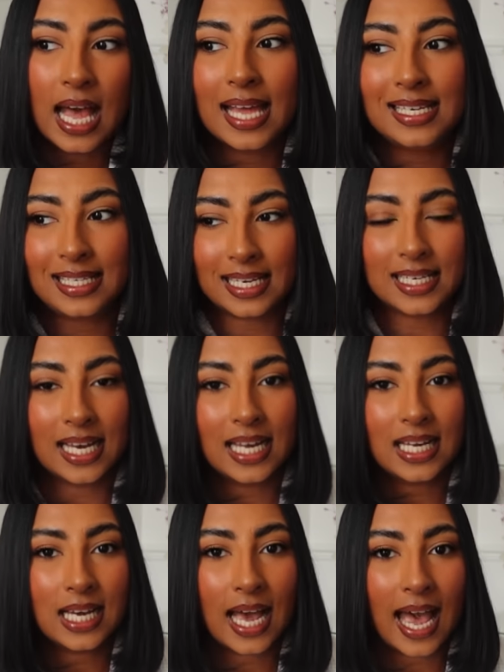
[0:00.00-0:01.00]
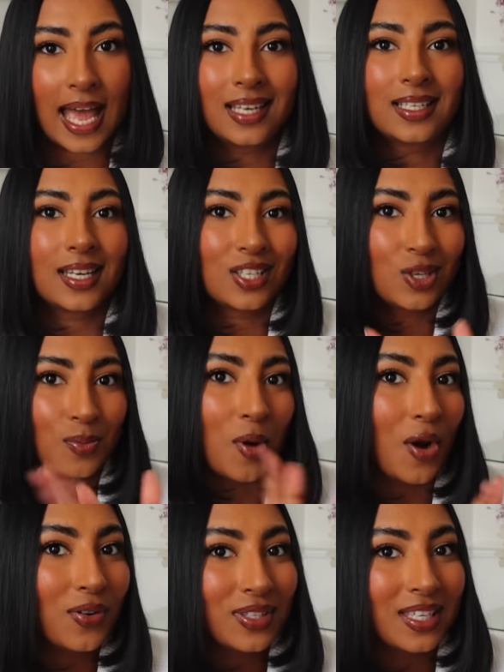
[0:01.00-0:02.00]
a dinner, and
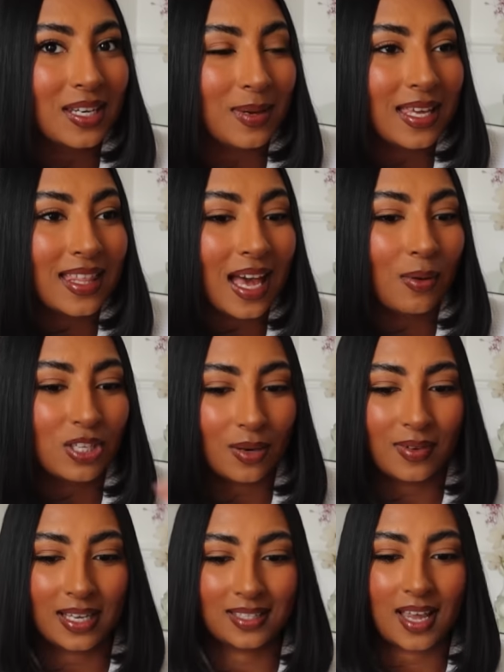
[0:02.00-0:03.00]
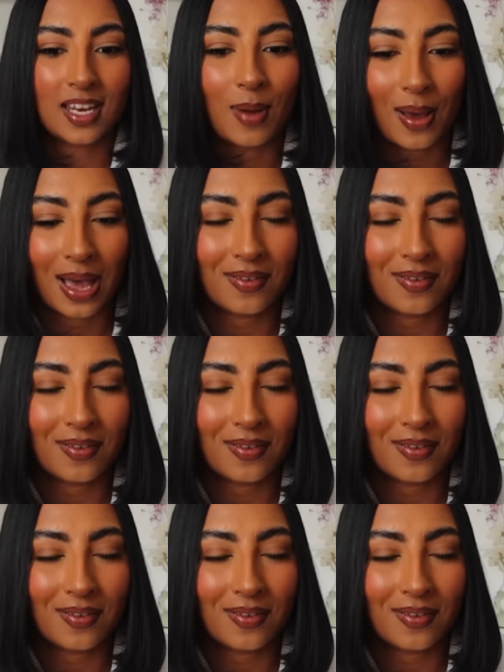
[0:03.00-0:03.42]
Tamara's gonna be there, which I'm really excited about.